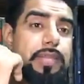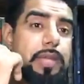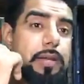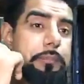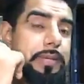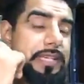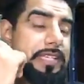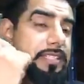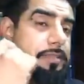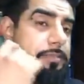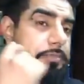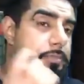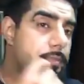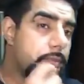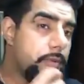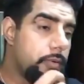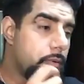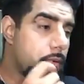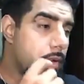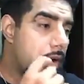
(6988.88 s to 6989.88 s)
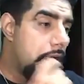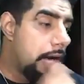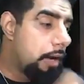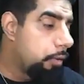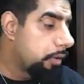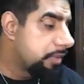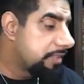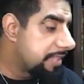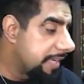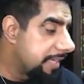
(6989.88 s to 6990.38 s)
because our
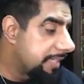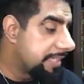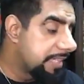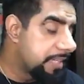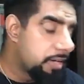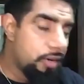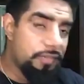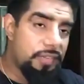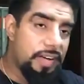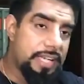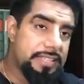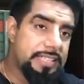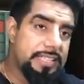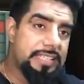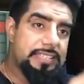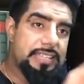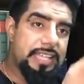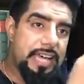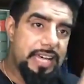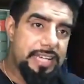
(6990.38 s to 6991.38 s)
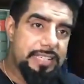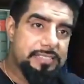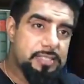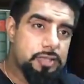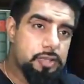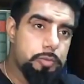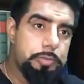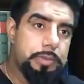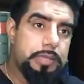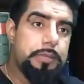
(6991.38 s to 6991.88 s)
taking of hadith has to
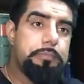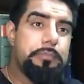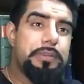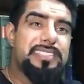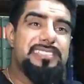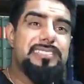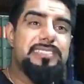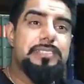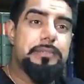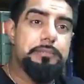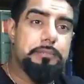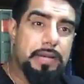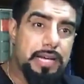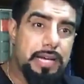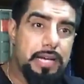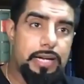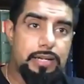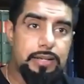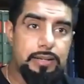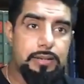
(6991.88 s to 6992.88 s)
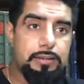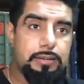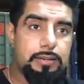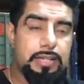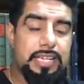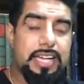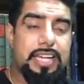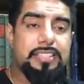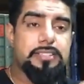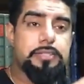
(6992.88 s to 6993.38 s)
be bis-sama'. It
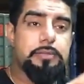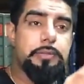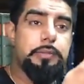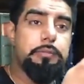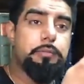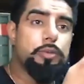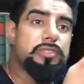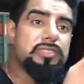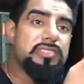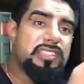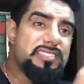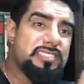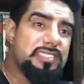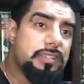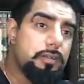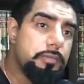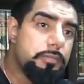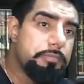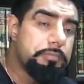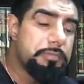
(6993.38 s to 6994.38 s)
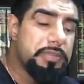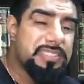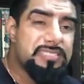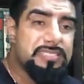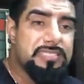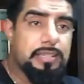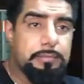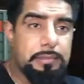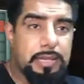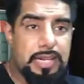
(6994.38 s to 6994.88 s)
has to be muttasilum
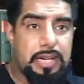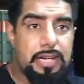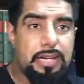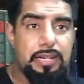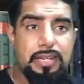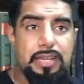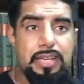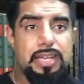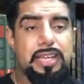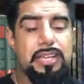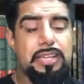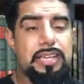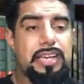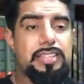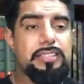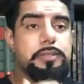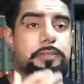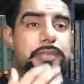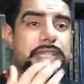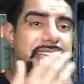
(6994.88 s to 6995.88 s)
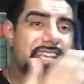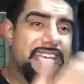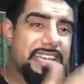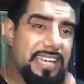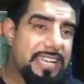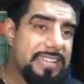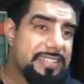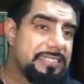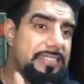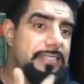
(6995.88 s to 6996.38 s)
bis-sama'. It has to be
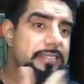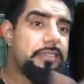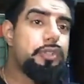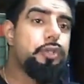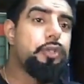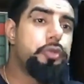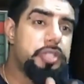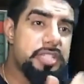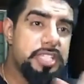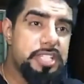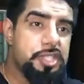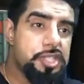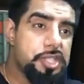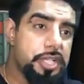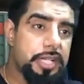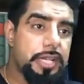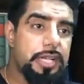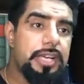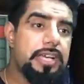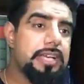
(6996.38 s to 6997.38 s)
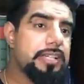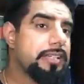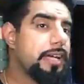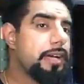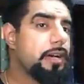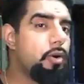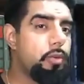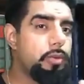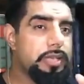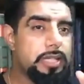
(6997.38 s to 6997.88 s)
connected through teaching. That
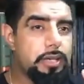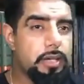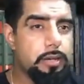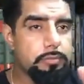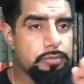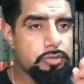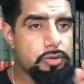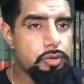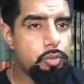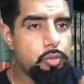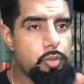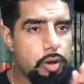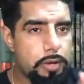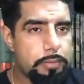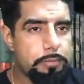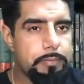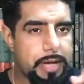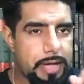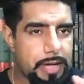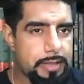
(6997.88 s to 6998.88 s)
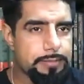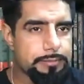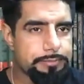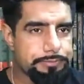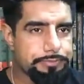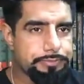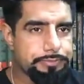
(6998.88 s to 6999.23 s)
only comes through one man.